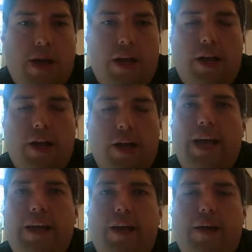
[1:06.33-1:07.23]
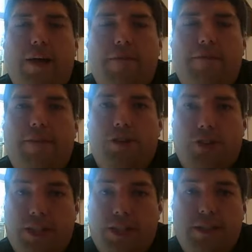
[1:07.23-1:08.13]
understand offender
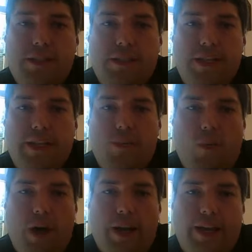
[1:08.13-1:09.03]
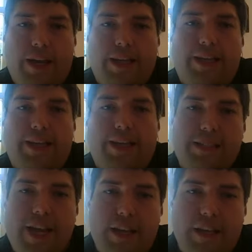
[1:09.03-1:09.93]
sentencing and what like a
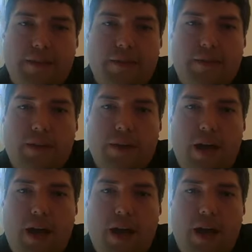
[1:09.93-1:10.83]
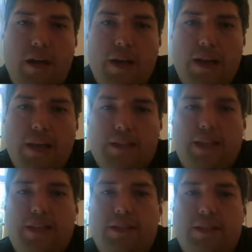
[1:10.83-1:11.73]
consecutive
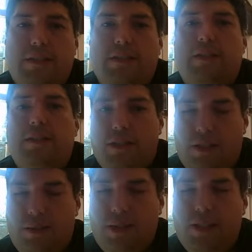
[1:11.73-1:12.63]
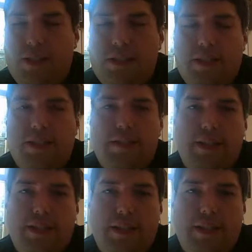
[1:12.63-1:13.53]
sentence, suspended sentence,
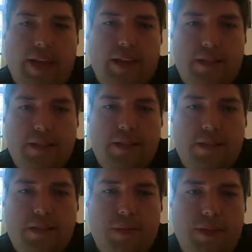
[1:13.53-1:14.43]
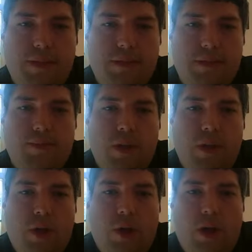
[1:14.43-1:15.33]
and delayed sentence means.
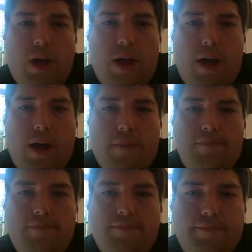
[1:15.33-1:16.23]
Um,